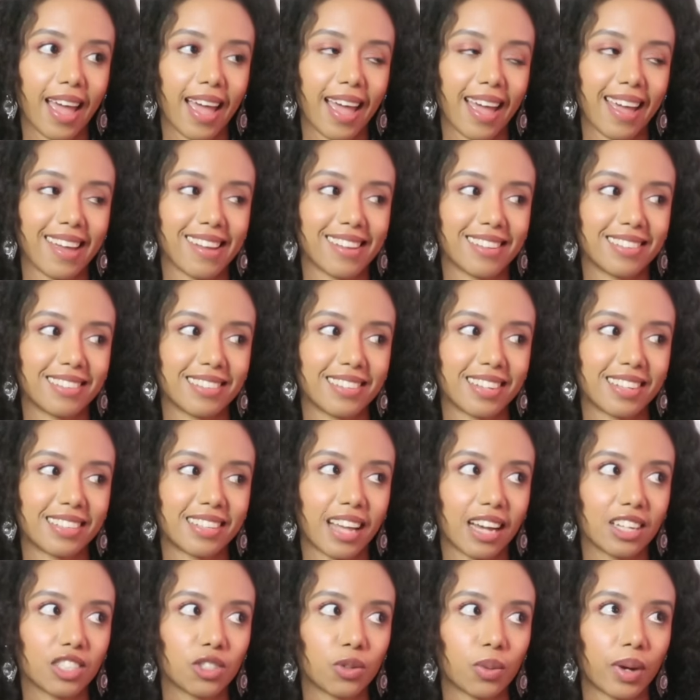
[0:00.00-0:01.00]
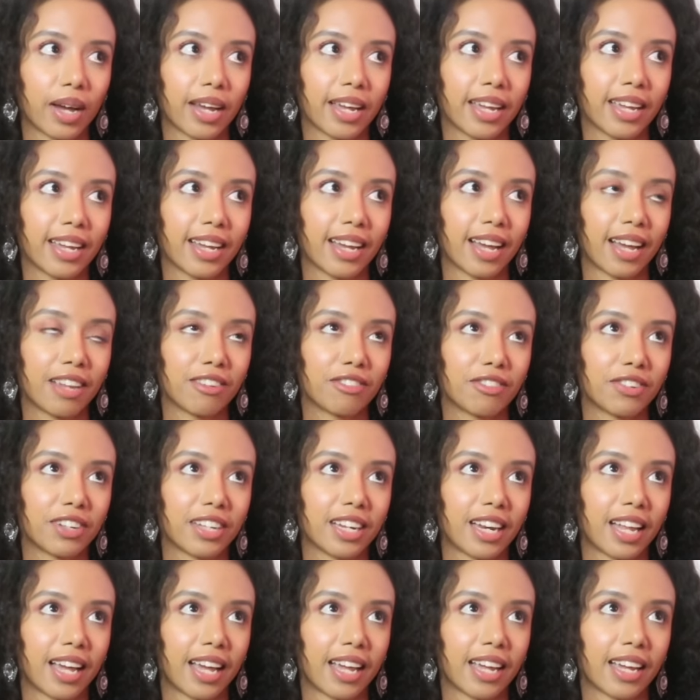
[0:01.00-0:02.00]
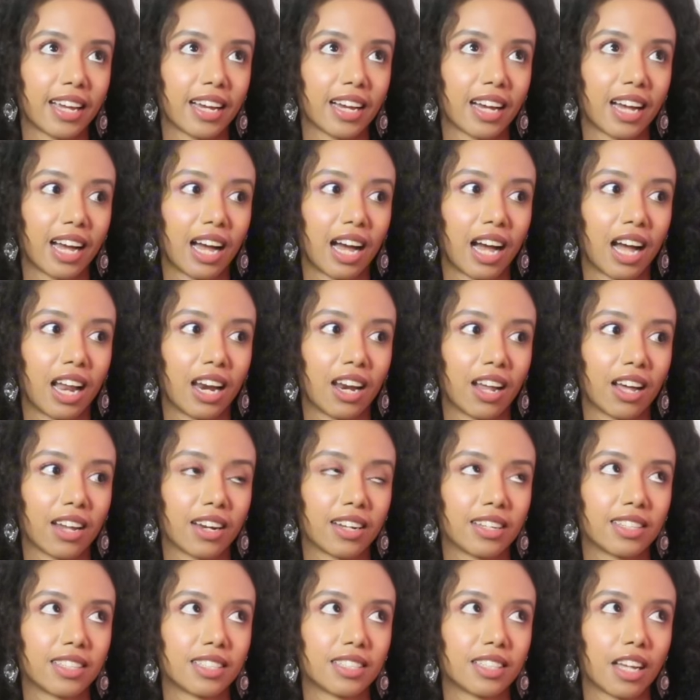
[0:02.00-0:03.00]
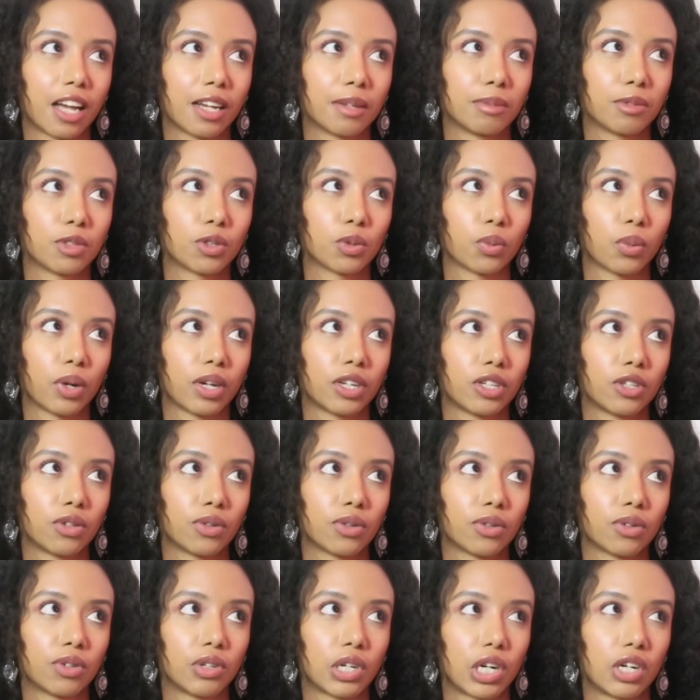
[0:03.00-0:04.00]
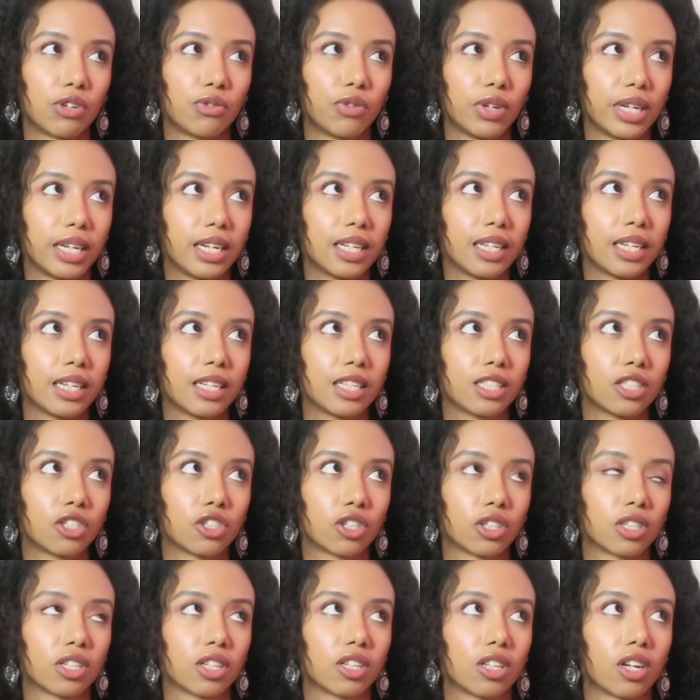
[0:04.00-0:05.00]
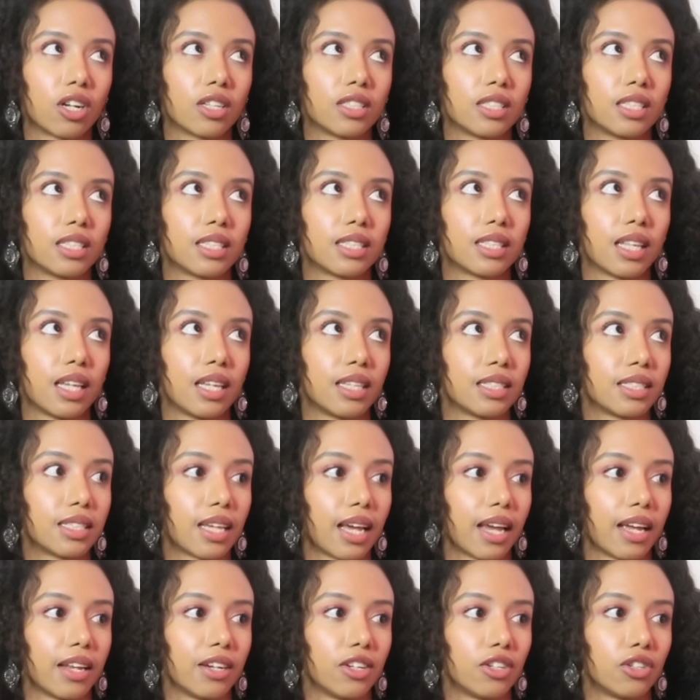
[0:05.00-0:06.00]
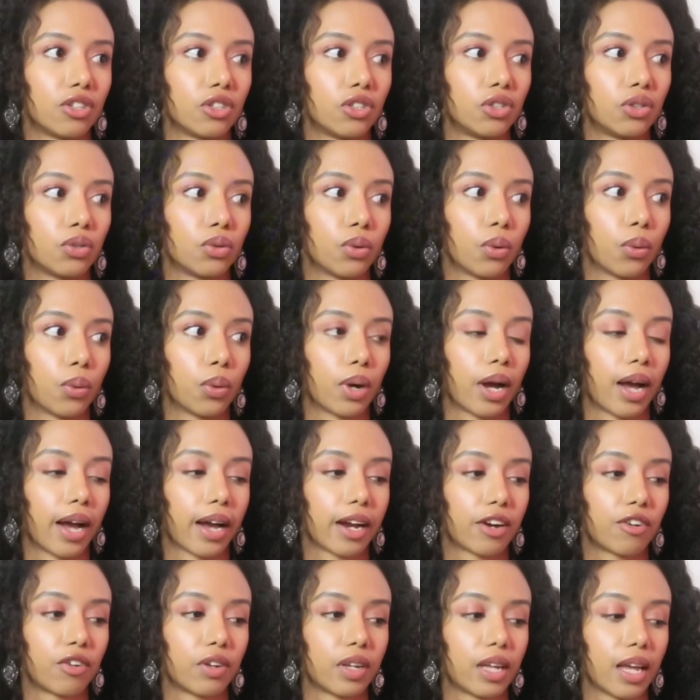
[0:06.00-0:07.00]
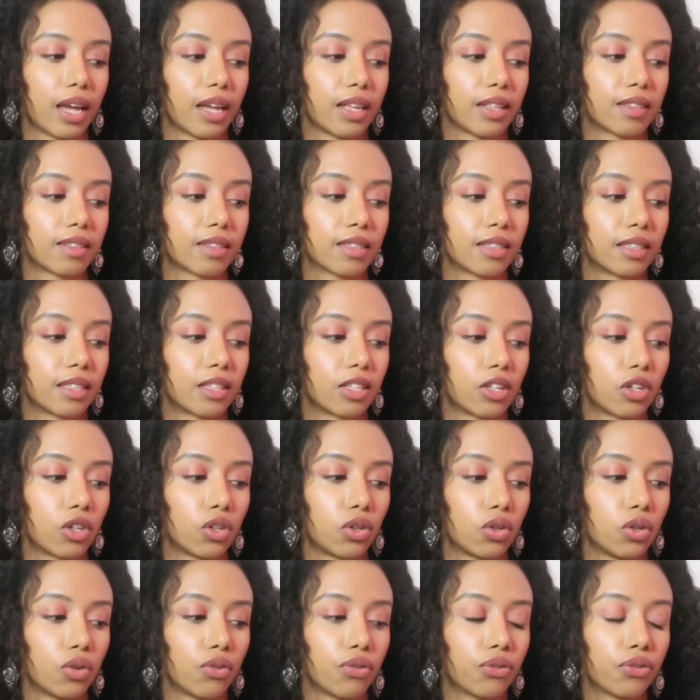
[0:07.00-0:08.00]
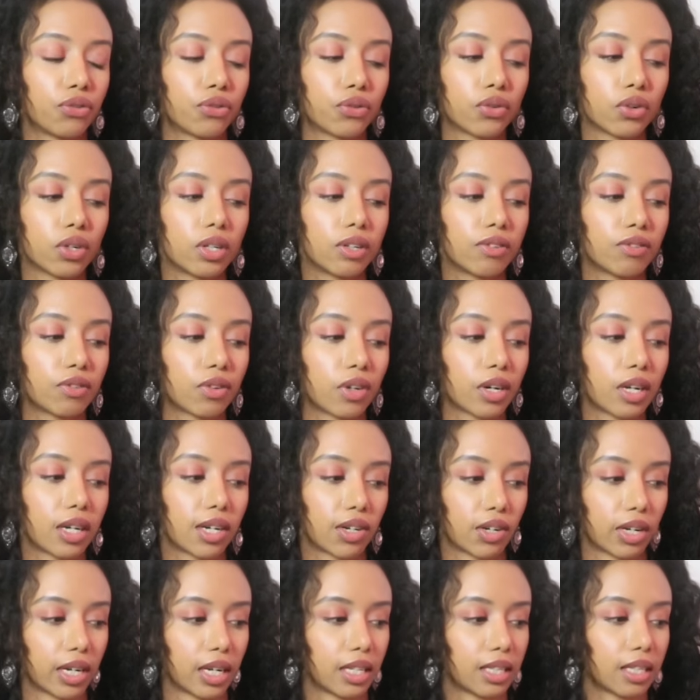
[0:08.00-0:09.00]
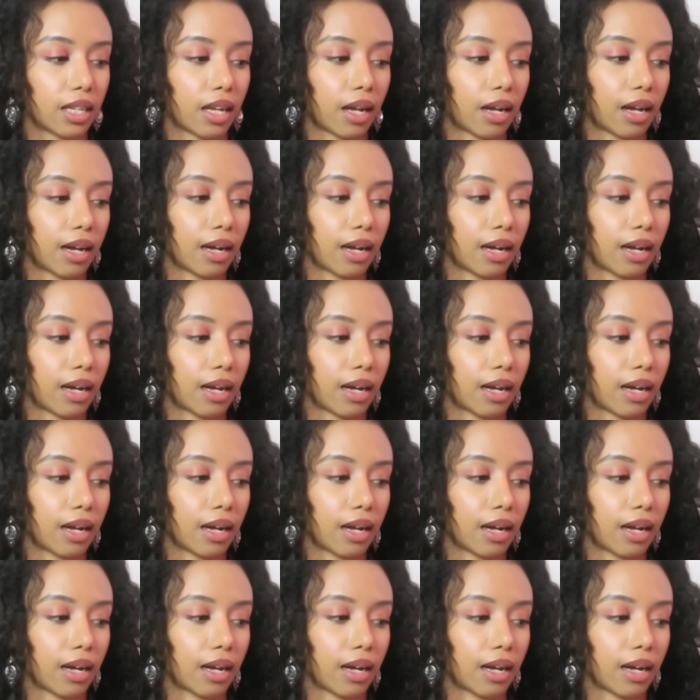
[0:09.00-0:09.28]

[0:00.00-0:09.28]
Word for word: and that's why I feel like a lot of the times when you really journal on these things and you create you fully fully create